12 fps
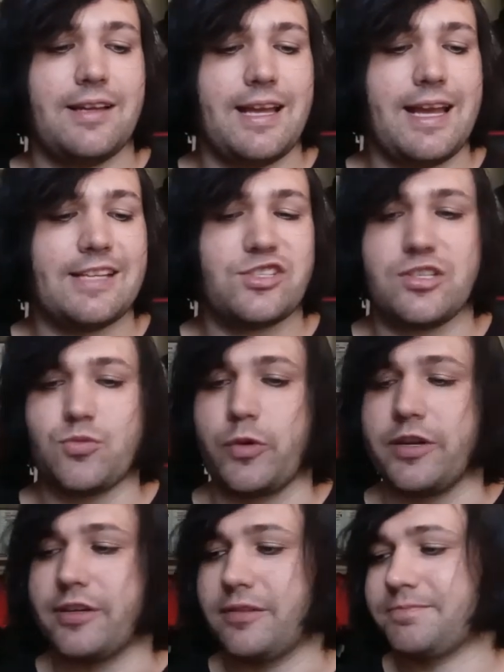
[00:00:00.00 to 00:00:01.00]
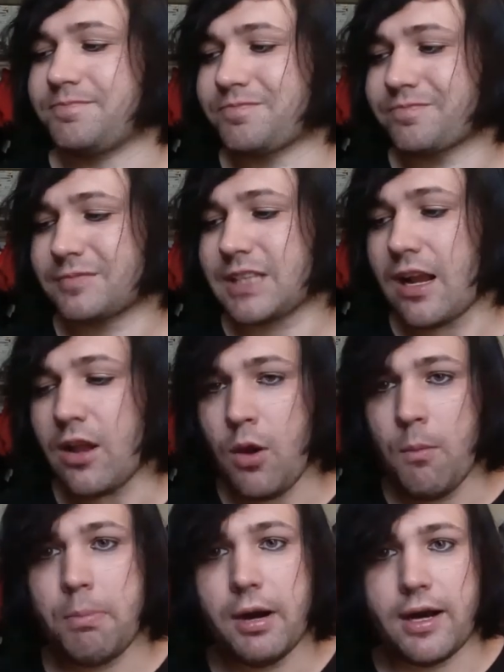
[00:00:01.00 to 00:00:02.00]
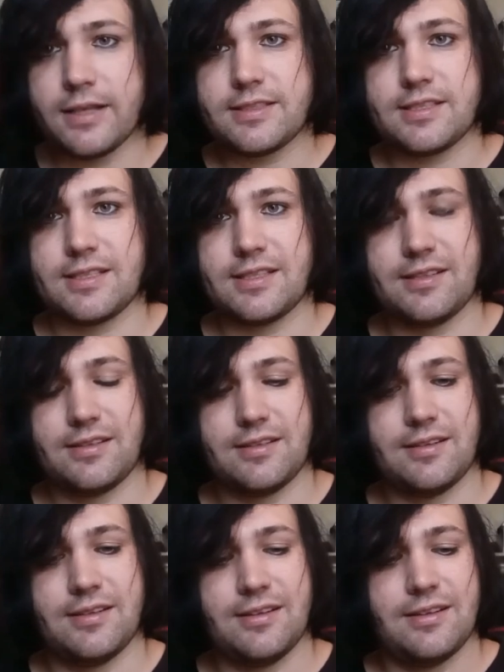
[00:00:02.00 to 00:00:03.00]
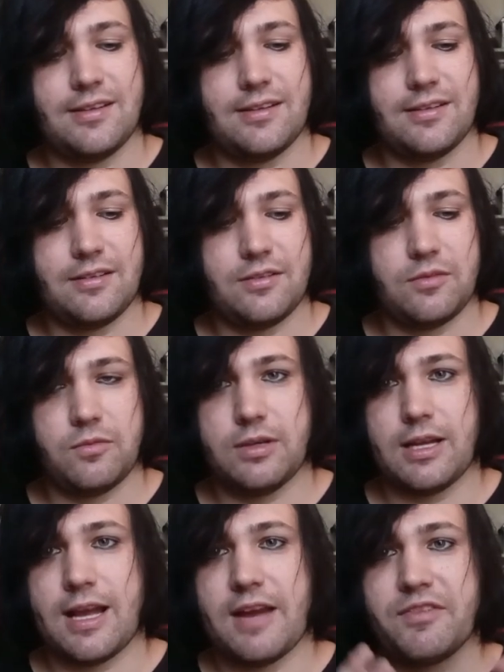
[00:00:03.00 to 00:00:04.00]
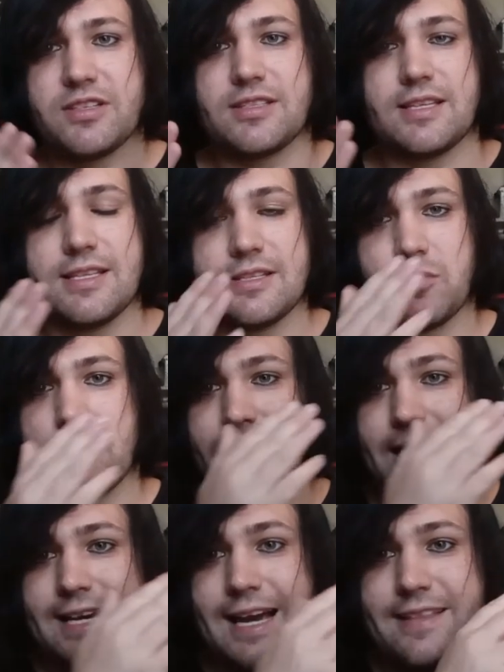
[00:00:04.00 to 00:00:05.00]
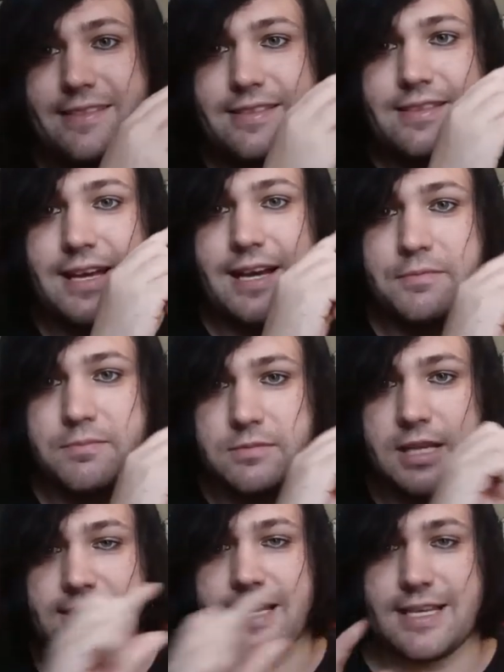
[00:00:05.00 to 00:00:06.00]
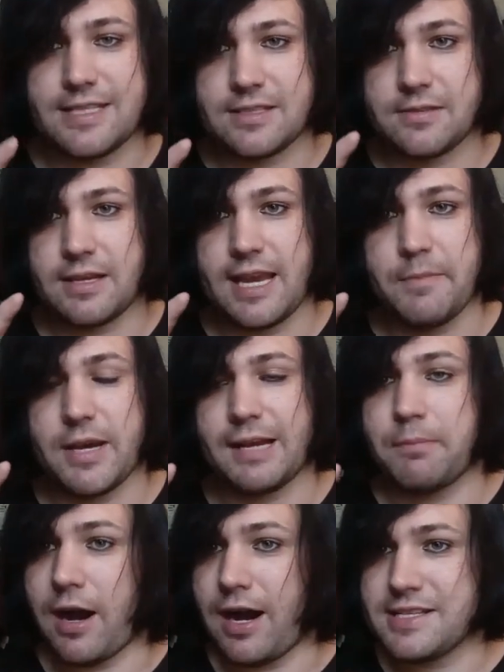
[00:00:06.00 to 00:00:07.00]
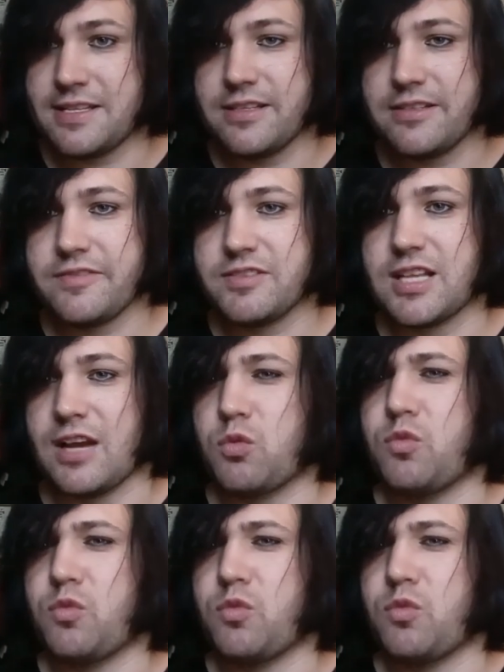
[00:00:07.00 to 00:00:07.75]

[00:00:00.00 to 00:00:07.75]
It's just weird. But ever since when I got that the test came back positive, it was like